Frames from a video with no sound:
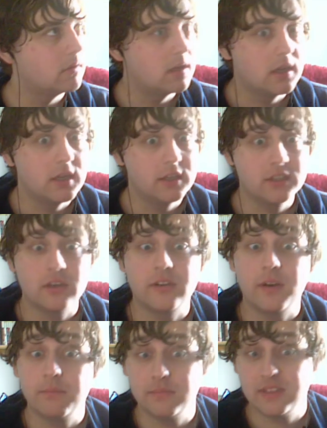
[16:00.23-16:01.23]
Sorry,
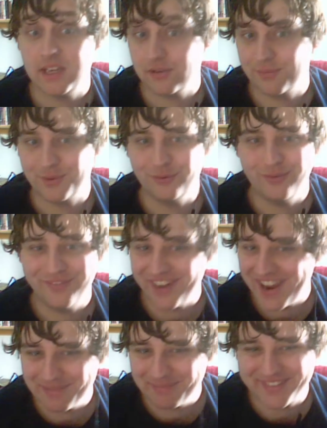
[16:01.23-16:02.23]
I'm terrible with
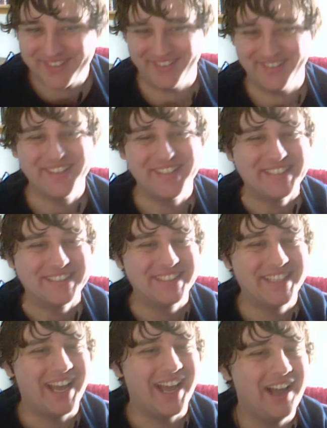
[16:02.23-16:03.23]
names.
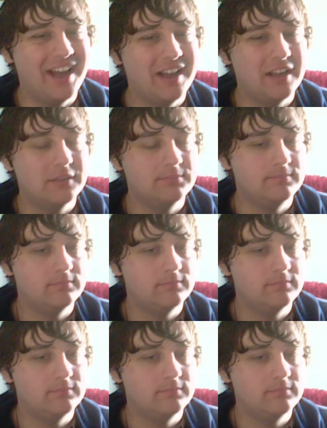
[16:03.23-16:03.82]
We're